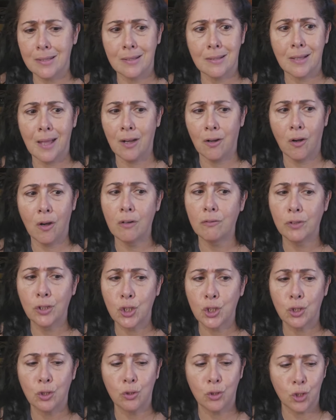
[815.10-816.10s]
not our
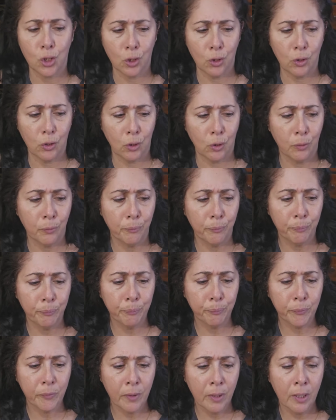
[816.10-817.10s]
original journal.
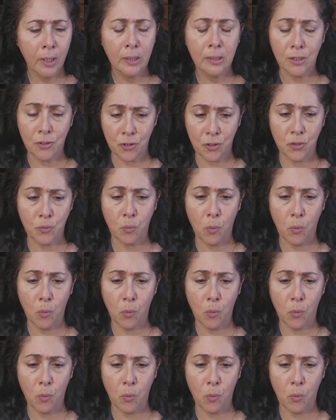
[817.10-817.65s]
This is